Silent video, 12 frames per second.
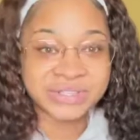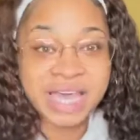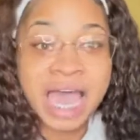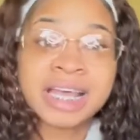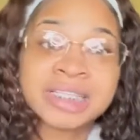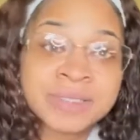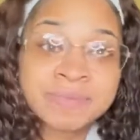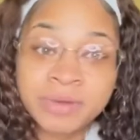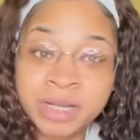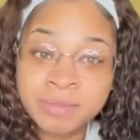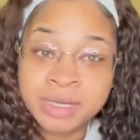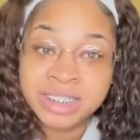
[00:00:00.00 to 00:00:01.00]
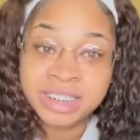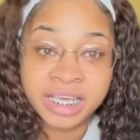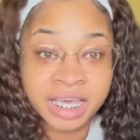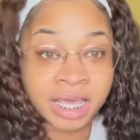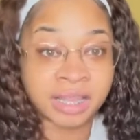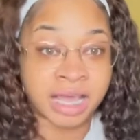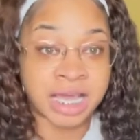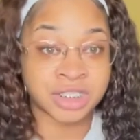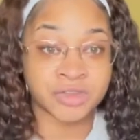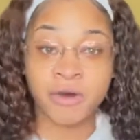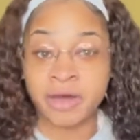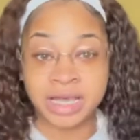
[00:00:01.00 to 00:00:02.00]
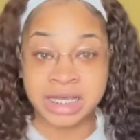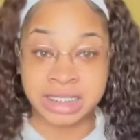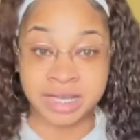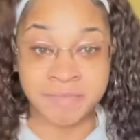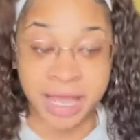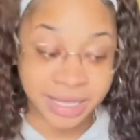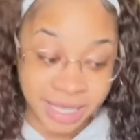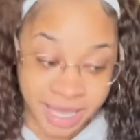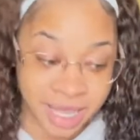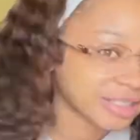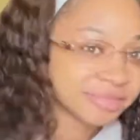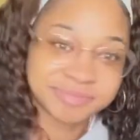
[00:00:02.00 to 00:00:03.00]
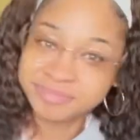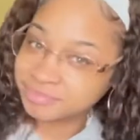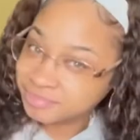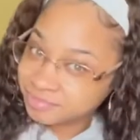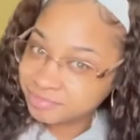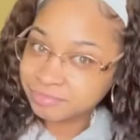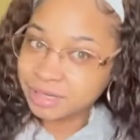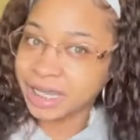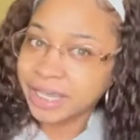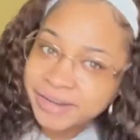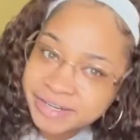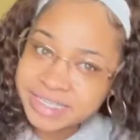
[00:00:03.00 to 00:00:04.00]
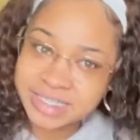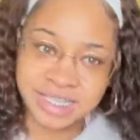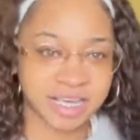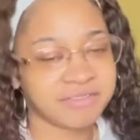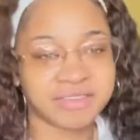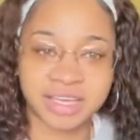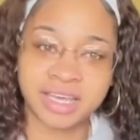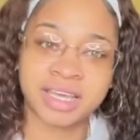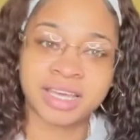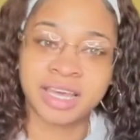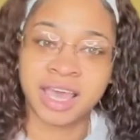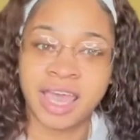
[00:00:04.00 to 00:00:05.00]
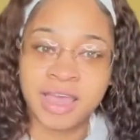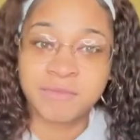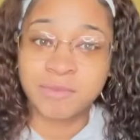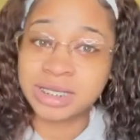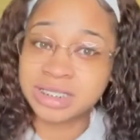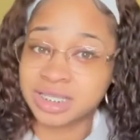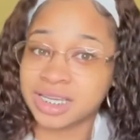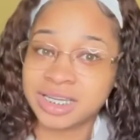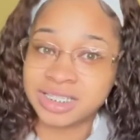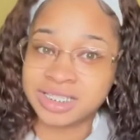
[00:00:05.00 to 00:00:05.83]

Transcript: that's pretty much it. That's all that's in my kit. My hair is given. My skin is